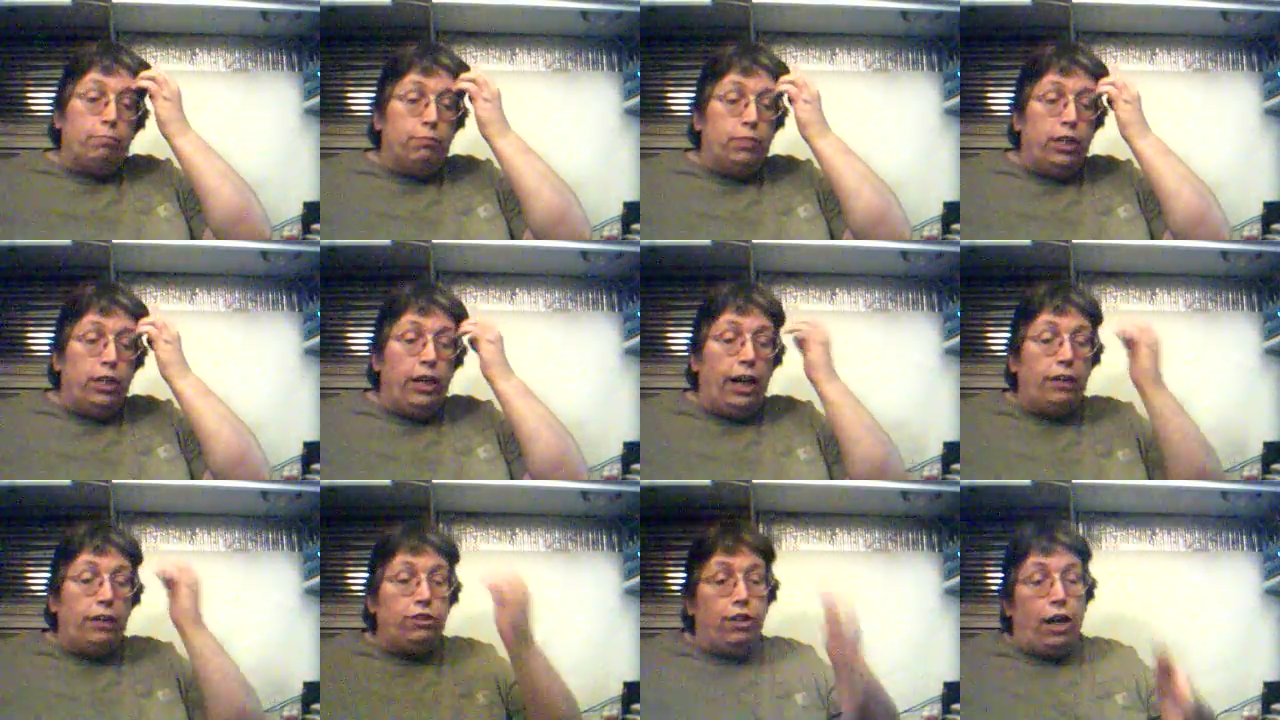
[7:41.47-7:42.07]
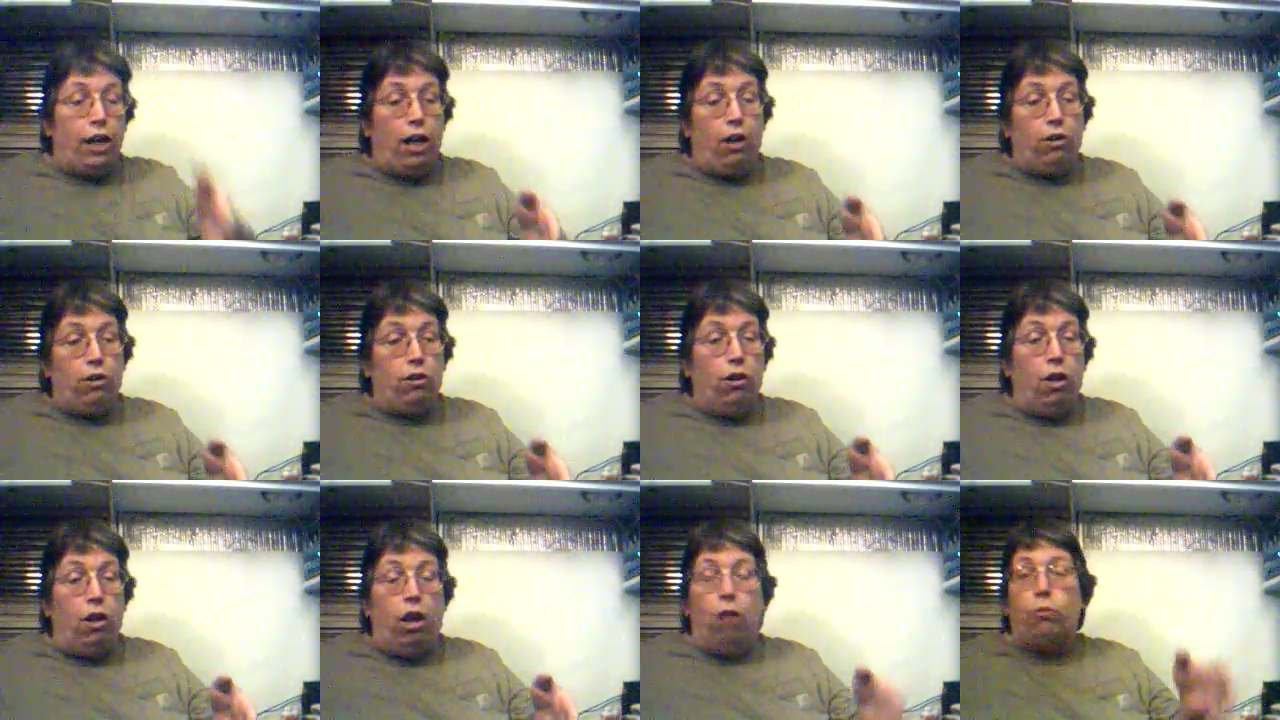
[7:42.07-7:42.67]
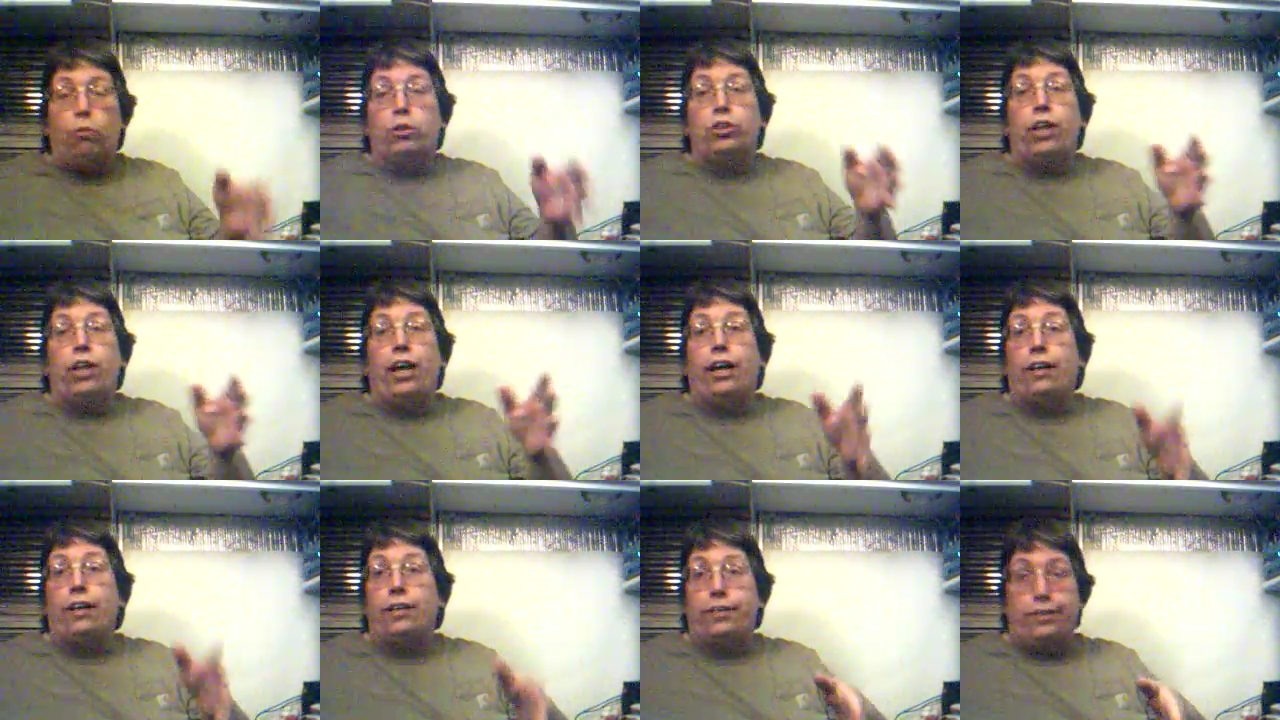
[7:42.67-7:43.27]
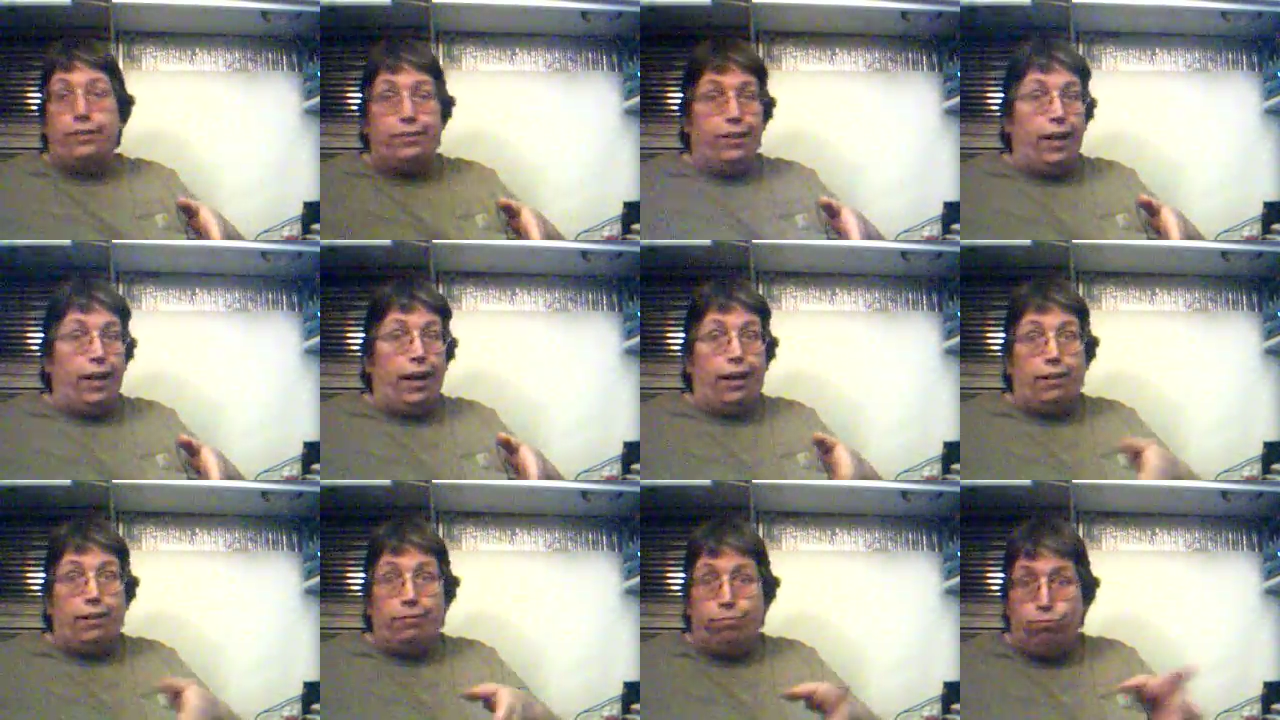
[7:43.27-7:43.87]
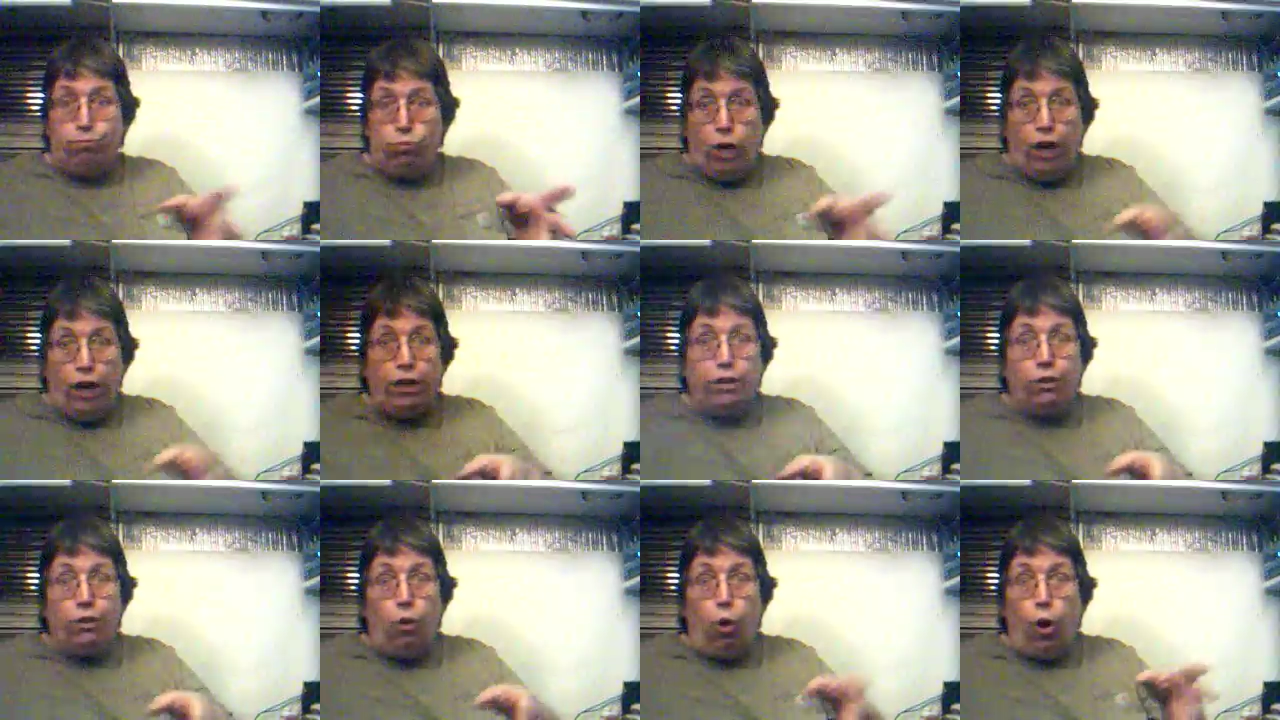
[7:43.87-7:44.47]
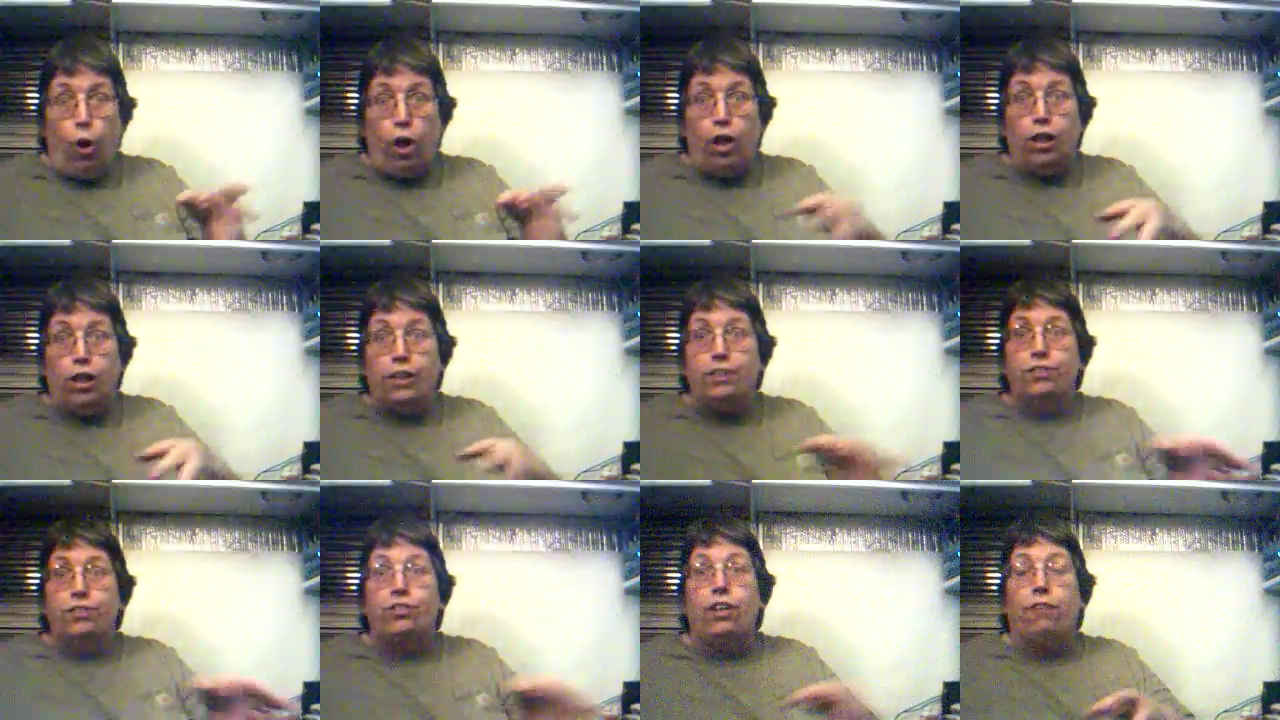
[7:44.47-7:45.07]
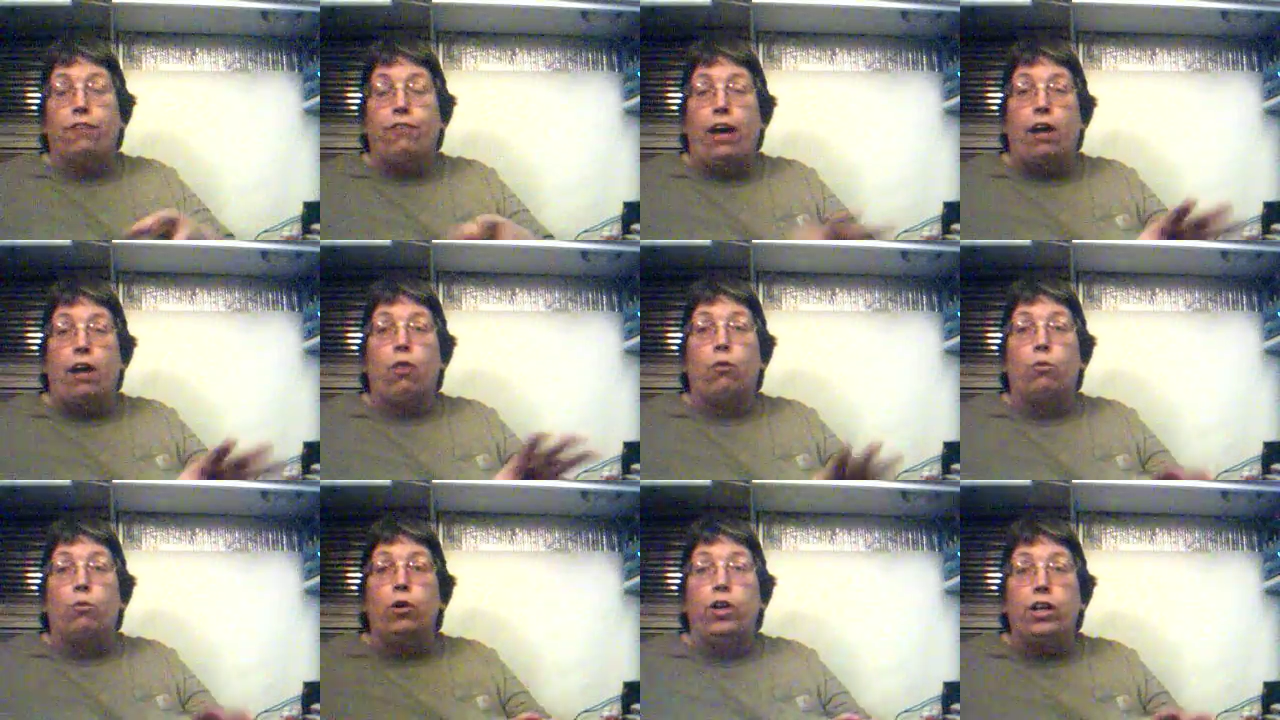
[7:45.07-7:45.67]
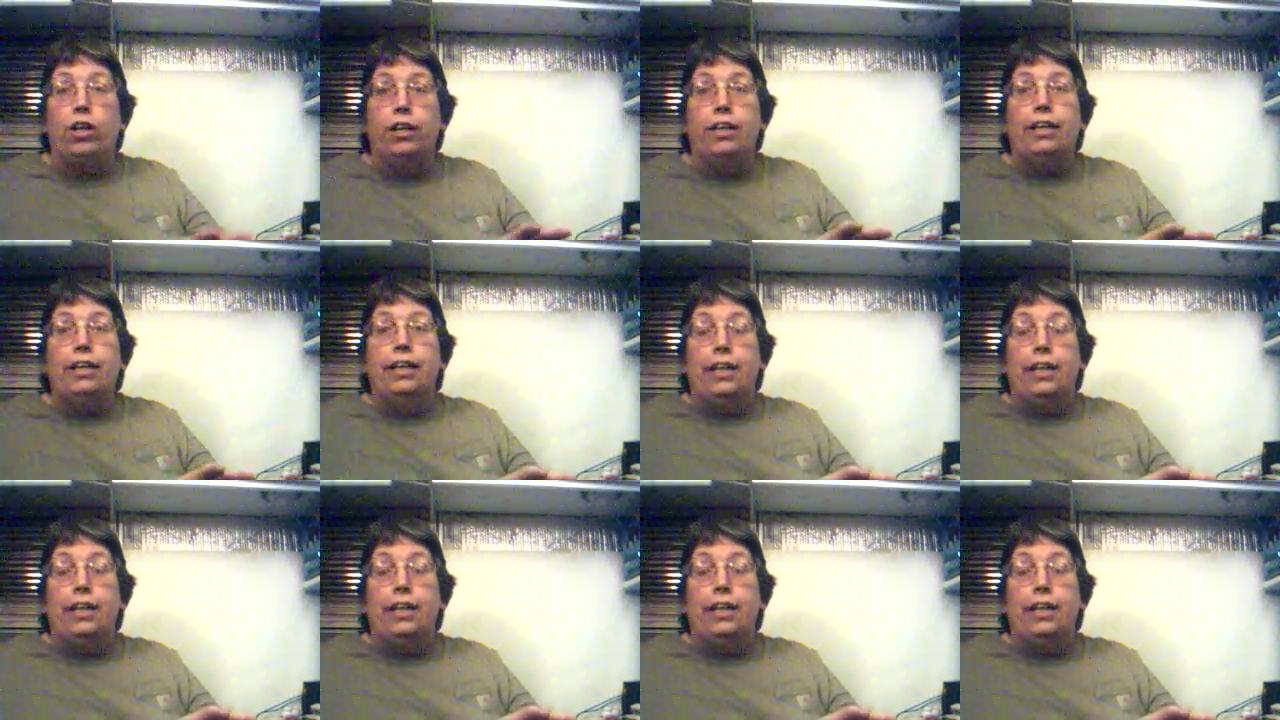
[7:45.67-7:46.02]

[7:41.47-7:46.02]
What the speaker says: Denatured alcohol will take like gun oil and stuff out of the wood,